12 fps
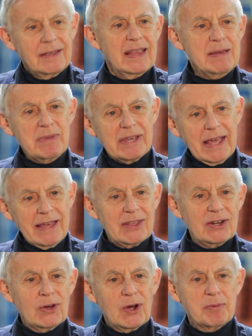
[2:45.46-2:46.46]
and began
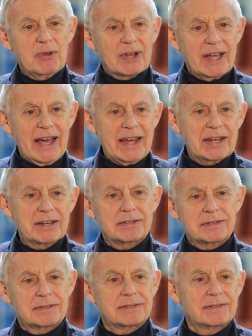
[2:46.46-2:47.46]
the normal kind of
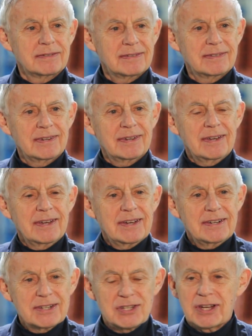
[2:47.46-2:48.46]

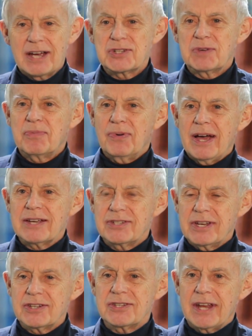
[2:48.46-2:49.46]
discussion
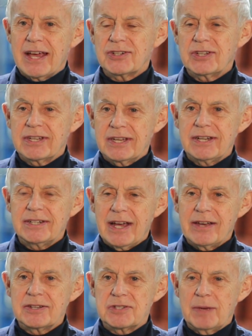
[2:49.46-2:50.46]
process to actually get it
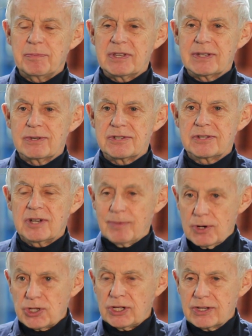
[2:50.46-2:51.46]
down to something that was
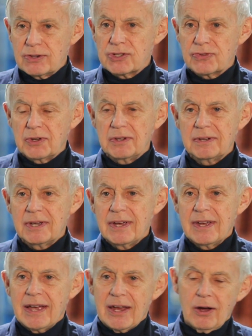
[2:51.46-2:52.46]
commercially useful
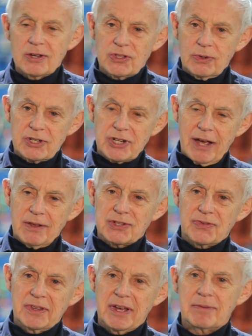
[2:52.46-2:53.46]
and also a challenge
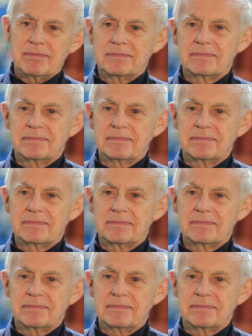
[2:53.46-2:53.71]
for them.